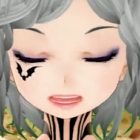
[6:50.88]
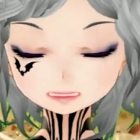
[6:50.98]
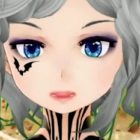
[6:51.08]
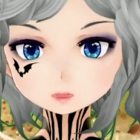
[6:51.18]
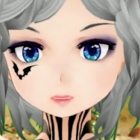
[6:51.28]

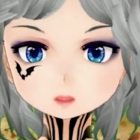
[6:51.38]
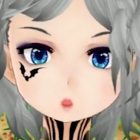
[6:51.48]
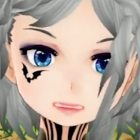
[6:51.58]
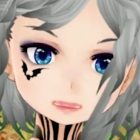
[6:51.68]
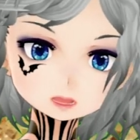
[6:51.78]
is a
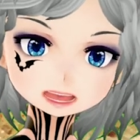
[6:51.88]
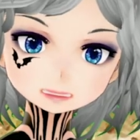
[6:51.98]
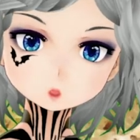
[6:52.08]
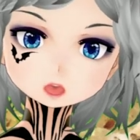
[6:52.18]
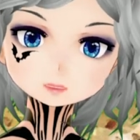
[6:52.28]
really like
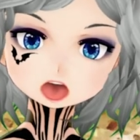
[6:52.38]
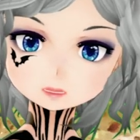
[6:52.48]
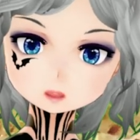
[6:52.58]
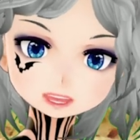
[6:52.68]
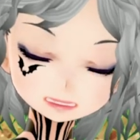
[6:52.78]
small,
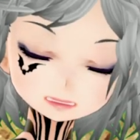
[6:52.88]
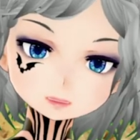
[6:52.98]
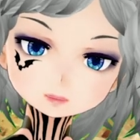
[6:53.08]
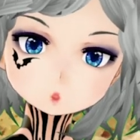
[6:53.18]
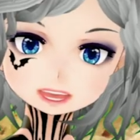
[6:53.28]
quick
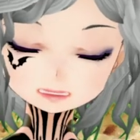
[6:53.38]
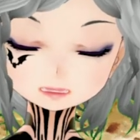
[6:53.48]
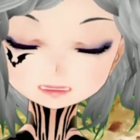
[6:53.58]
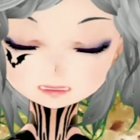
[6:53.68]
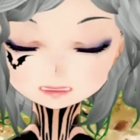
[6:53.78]

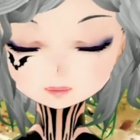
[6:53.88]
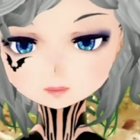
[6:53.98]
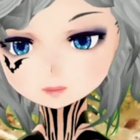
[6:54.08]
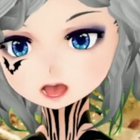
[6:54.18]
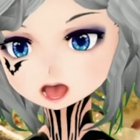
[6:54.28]
recipe
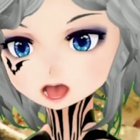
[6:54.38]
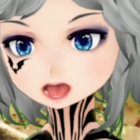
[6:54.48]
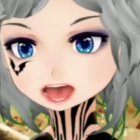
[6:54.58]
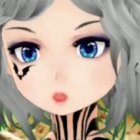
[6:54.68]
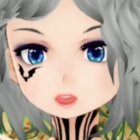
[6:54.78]

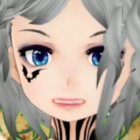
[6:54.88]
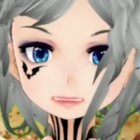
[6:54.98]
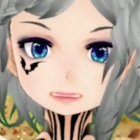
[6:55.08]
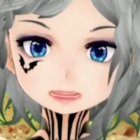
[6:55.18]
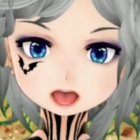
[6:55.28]
that you
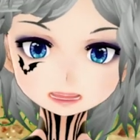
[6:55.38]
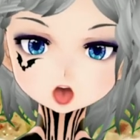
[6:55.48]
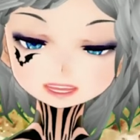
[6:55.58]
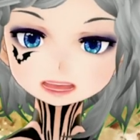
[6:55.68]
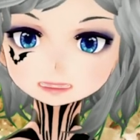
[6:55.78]
can
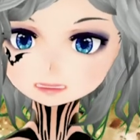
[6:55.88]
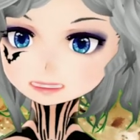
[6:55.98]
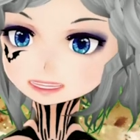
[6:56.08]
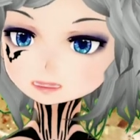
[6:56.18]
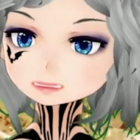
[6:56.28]
alternate and
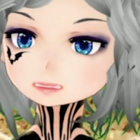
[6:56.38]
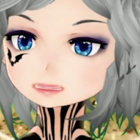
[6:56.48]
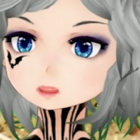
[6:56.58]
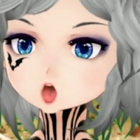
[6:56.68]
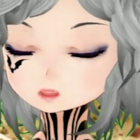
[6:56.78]
change to
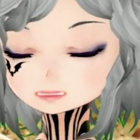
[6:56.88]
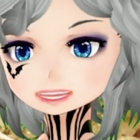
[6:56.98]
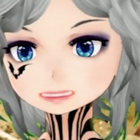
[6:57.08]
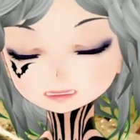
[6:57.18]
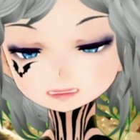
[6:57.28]
your
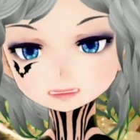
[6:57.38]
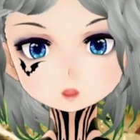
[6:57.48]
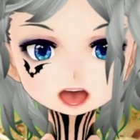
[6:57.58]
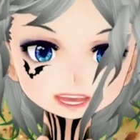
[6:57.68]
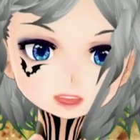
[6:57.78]
taste by
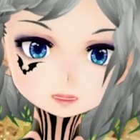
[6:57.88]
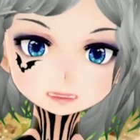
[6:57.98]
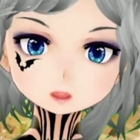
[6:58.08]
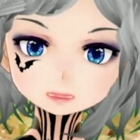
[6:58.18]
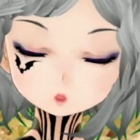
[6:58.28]
adding
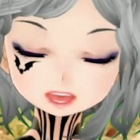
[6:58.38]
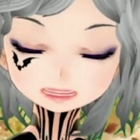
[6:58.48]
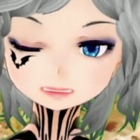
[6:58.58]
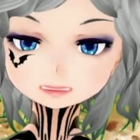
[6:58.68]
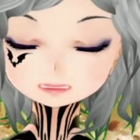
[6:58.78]
different
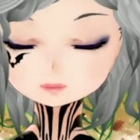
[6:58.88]
veggies.